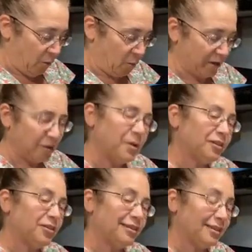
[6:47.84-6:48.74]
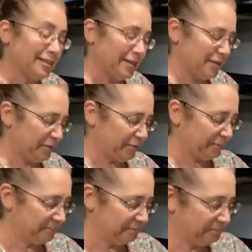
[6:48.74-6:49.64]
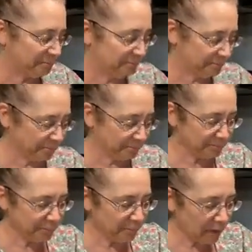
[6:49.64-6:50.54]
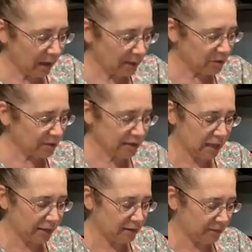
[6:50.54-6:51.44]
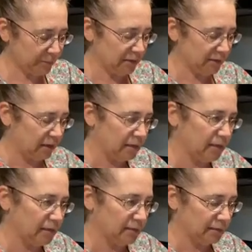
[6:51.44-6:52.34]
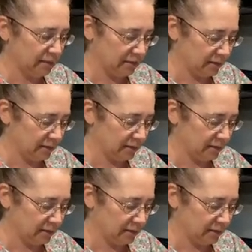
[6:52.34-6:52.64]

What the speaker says: when he watches this later. I'm just cutting up these onions,